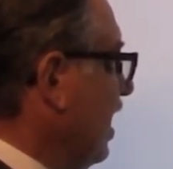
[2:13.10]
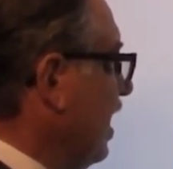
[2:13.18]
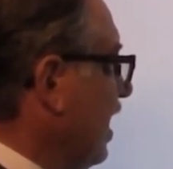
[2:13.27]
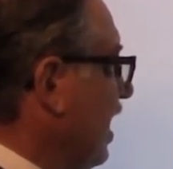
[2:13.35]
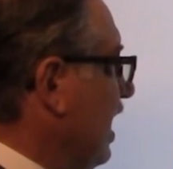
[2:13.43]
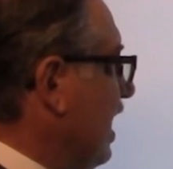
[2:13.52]

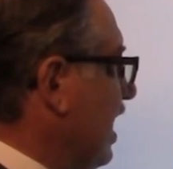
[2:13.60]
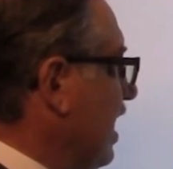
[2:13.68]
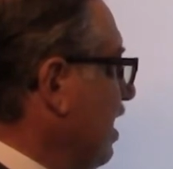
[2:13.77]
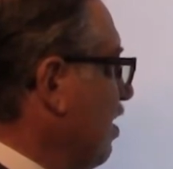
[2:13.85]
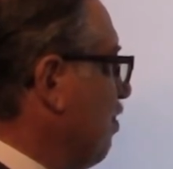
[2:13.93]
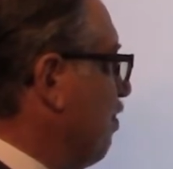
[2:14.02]

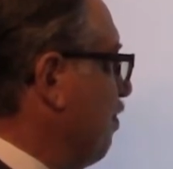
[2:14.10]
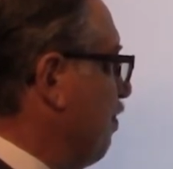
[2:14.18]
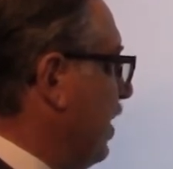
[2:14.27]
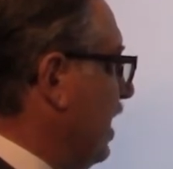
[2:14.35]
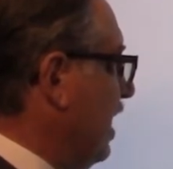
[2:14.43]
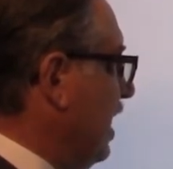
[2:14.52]
E.
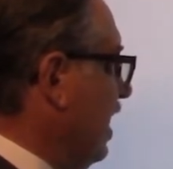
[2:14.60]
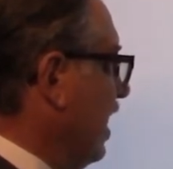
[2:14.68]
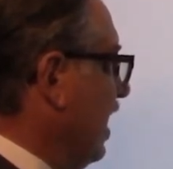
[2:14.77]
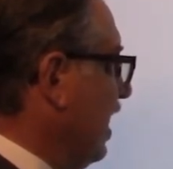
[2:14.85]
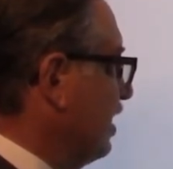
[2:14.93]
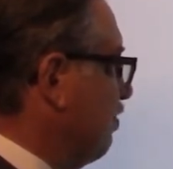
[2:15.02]
P
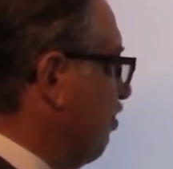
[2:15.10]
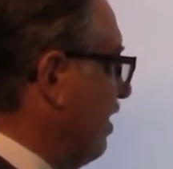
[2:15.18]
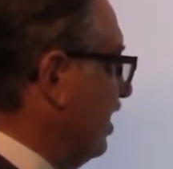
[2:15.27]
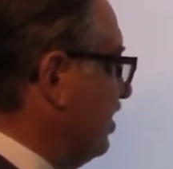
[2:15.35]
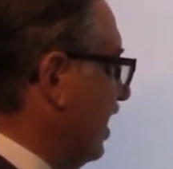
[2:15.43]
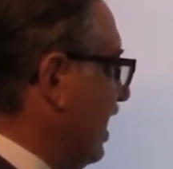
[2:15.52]
is
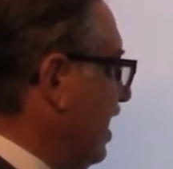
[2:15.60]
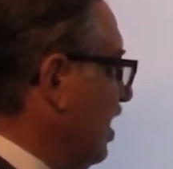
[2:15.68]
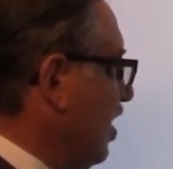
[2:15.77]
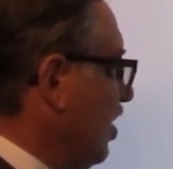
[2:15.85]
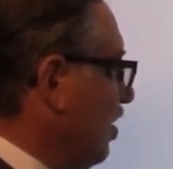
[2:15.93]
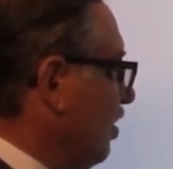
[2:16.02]
priestly.
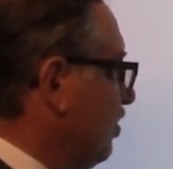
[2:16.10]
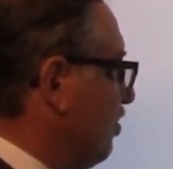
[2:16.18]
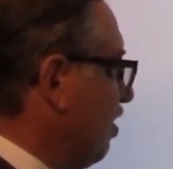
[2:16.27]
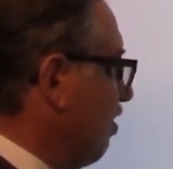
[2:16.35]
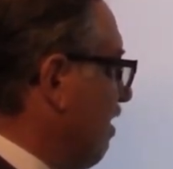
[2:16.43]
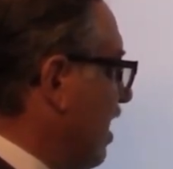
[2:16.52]

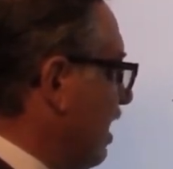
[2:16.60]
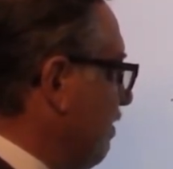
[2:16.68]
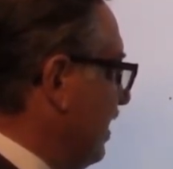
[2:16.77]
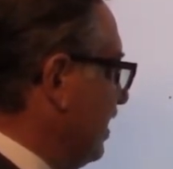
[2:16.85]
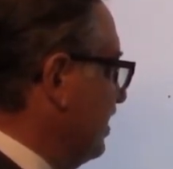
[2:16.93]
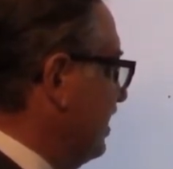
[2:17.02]

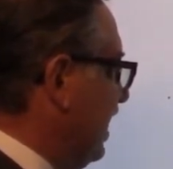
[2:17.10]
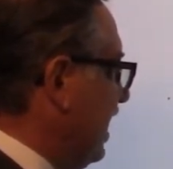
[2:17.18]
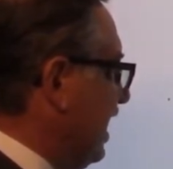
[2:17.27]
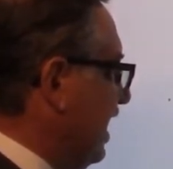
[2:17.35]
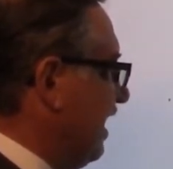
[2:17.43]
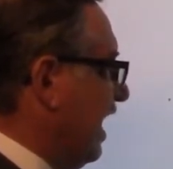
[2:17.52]
Deuteronomus,
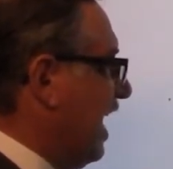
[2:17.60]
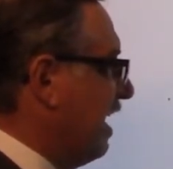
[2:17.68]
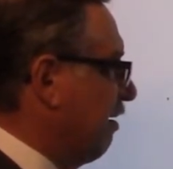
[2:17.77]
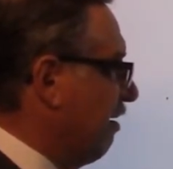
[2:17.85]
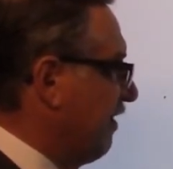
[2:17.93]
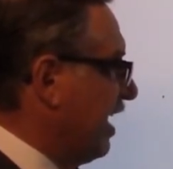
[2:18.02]
D. They had
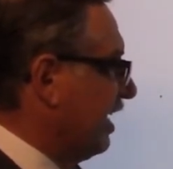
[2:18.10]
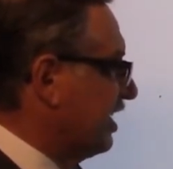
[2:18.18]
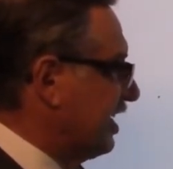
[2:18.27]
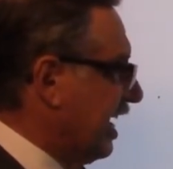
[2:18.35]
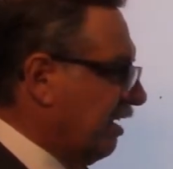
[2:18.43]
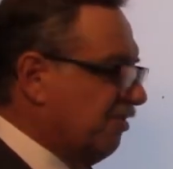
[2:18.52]
to invent a
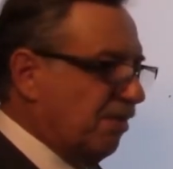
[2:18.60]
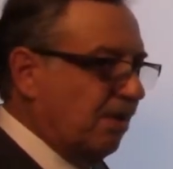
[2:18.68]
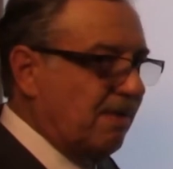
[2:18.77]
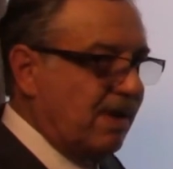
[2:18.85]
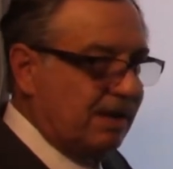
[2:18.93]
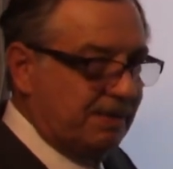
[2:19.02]
second
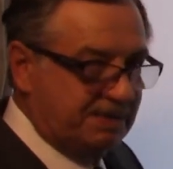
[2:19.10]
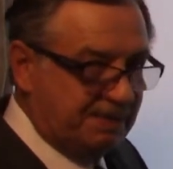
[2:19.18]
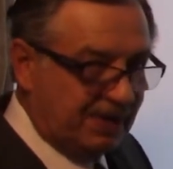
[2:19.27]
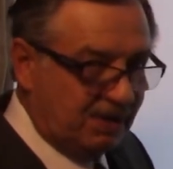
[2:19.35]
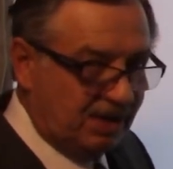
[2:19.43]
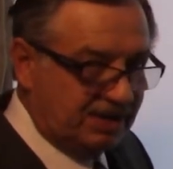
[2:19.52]
Deuteronomus
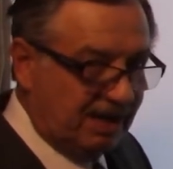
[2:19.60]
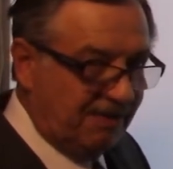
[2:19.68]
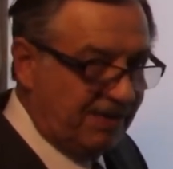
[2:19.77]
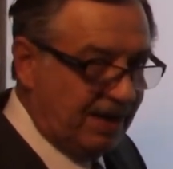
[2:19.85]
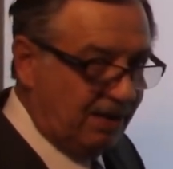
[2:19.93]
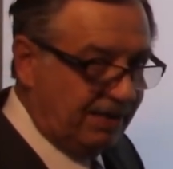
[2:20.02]
because they
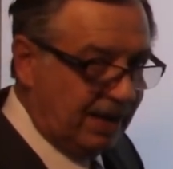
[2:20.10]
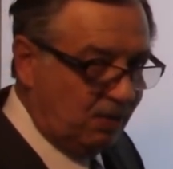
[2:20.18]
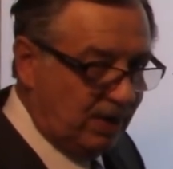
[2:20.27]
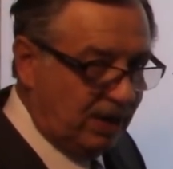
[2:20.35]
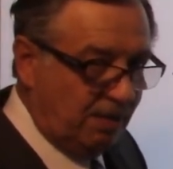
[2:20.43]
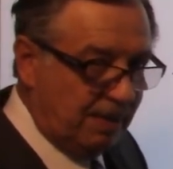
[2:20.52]
found that,
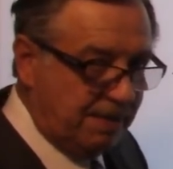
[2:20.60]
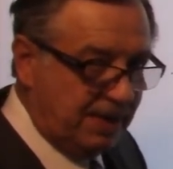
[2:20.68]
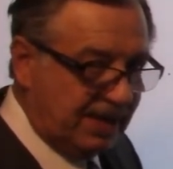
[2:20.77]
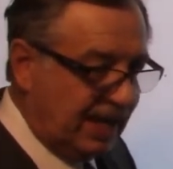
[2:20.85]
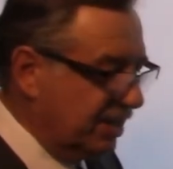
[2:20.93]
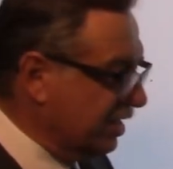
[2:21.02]
well,
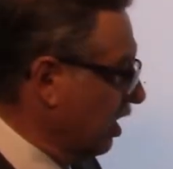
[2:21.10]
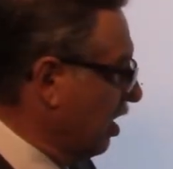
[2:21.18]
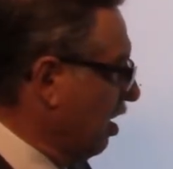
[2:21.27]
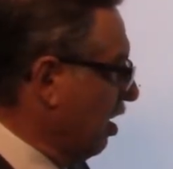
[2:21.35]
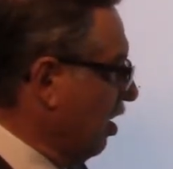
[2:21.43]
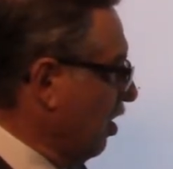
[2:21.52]
maybe that's
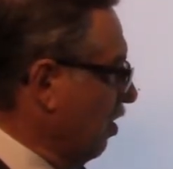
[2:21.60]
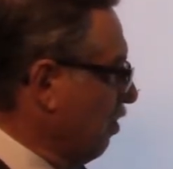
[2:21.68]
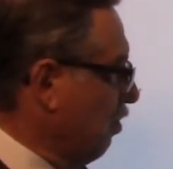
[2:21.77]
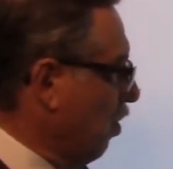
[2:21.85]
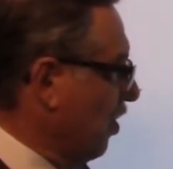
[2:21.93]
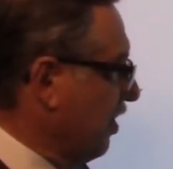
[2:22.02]

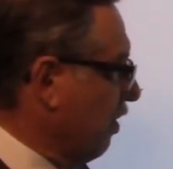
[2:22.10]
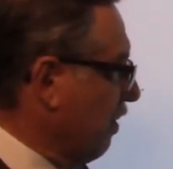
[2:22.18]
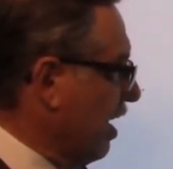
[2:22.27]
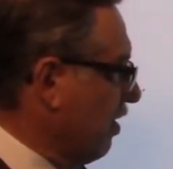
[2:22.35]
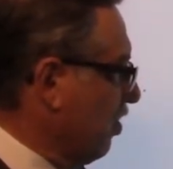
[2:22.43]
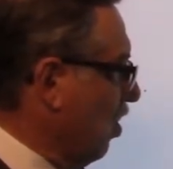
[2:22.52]
more than
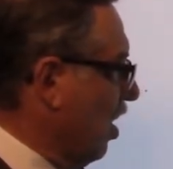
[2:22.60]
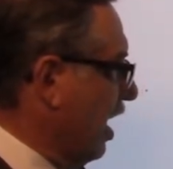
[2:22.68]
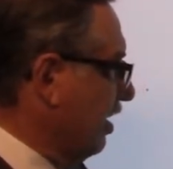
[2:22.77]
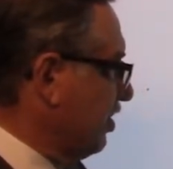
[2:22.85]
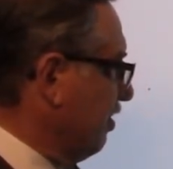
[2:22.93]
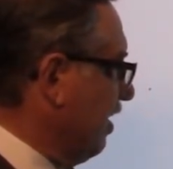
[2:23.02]
we
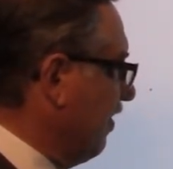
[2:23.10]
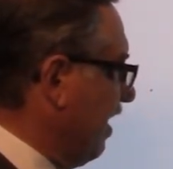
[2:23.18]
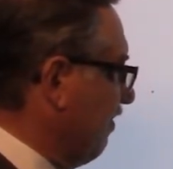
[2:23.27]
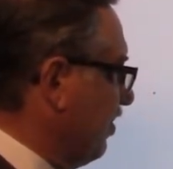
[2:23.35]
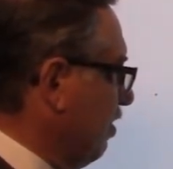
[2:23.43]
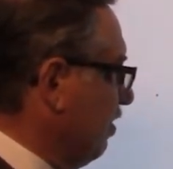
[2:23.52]
thought, so now they
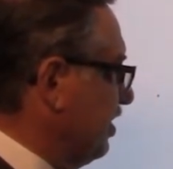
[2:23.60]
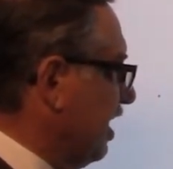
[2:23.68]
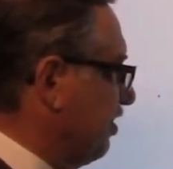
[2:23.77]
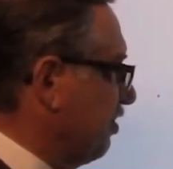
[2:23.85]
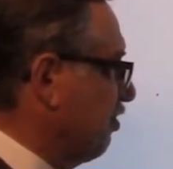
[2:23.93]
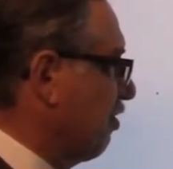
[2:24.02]
have 2
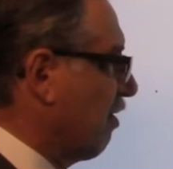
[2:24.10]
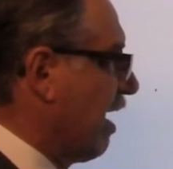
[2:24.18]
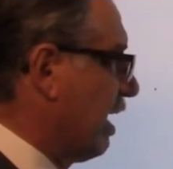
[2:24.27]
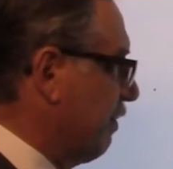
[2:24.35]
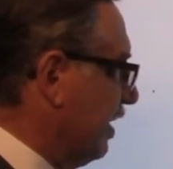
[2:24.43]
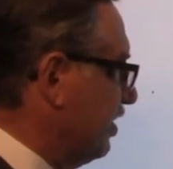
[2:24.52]
sets of
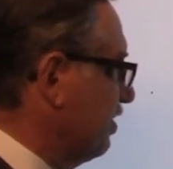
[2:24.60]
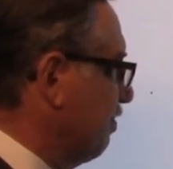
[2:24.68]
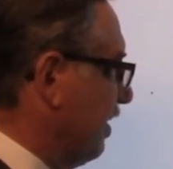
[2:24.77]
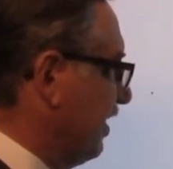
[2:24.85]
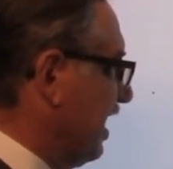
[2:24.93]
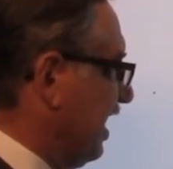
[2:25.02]
Deuteronomists,
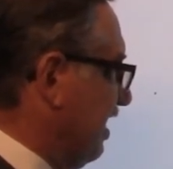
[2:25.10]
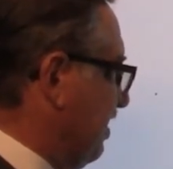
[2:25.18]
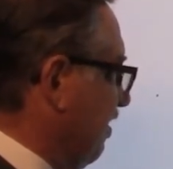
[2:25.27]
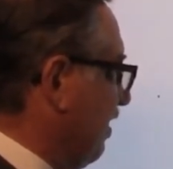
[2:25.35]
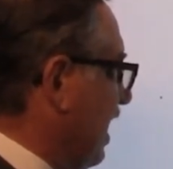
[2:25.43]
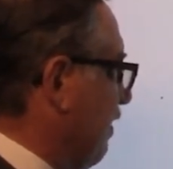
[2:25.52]
but they
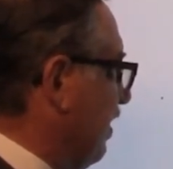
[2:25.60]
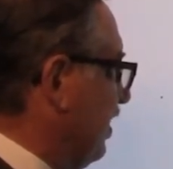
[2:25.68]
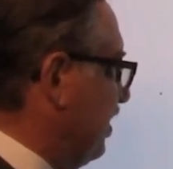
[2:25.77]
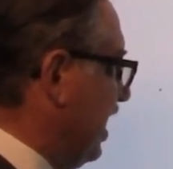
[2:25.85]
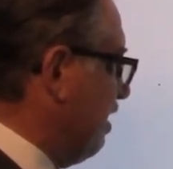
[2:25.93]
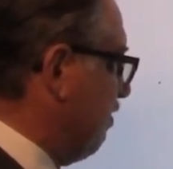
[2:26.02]
still kept it
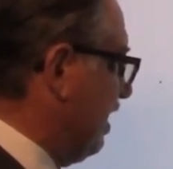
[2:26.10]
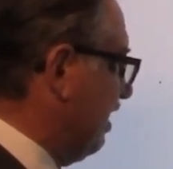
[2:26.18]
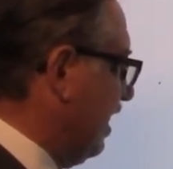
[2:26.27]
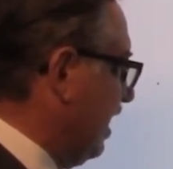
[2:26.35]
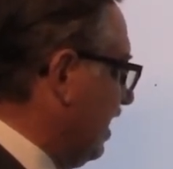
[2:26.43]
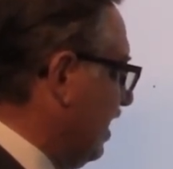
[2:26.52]

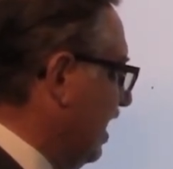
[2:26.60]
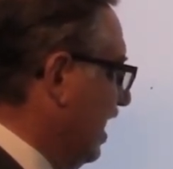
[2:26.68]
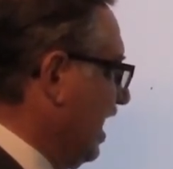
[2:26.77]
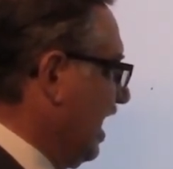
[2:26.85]
JEPD.